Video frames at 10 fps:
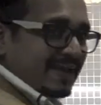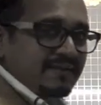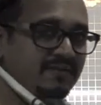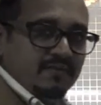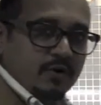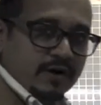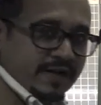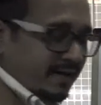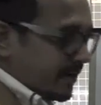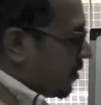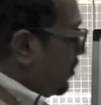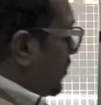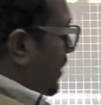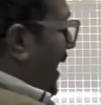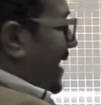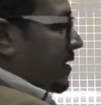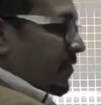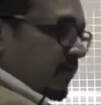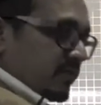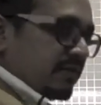sign we are going to take later on. Either
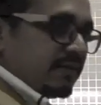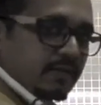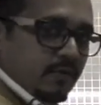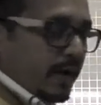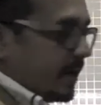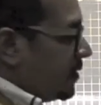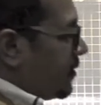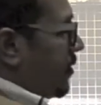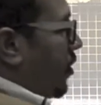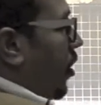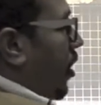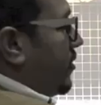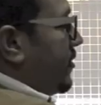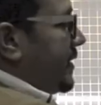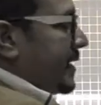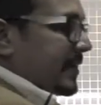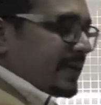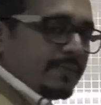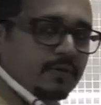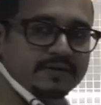one of this is required. All the return
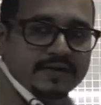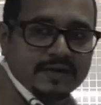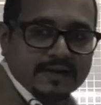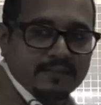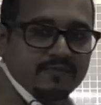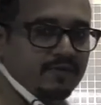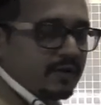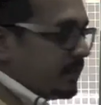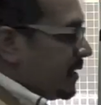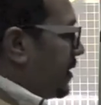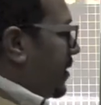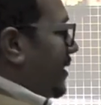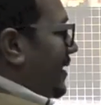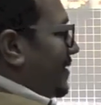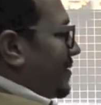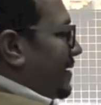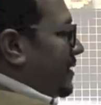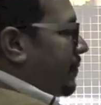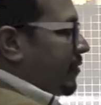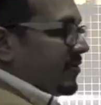type or the data type will be inside
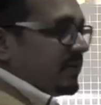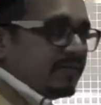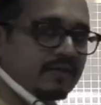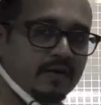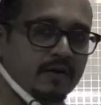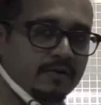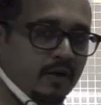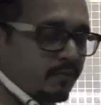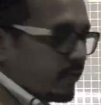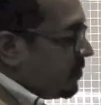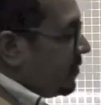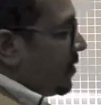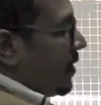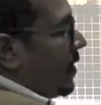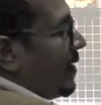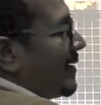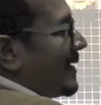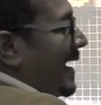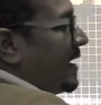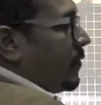the braces, round braces.
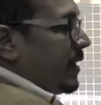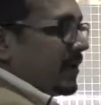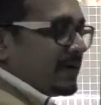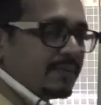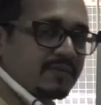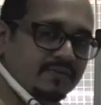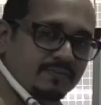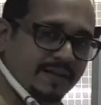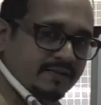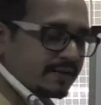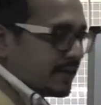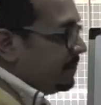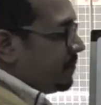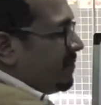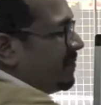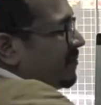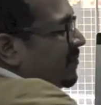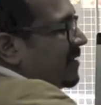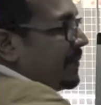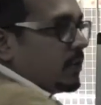Get vehicle type is a method name,
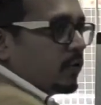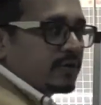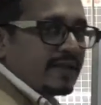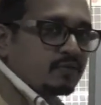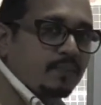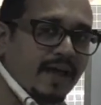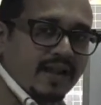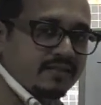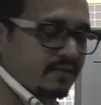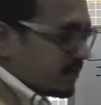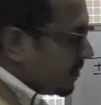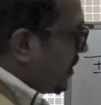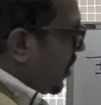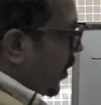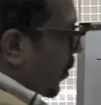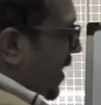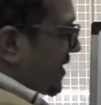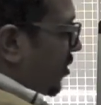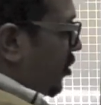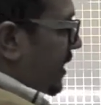semicolon, there is no parenthesis. When
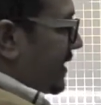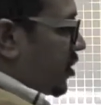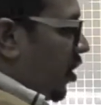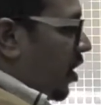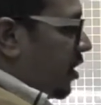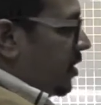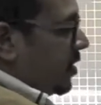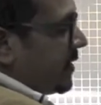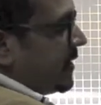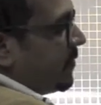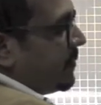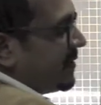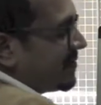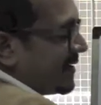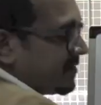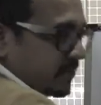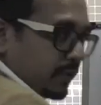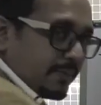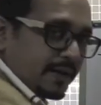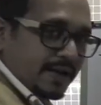it gonna get called, it will be inside a
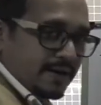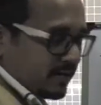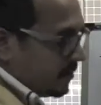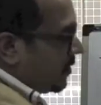square bracket,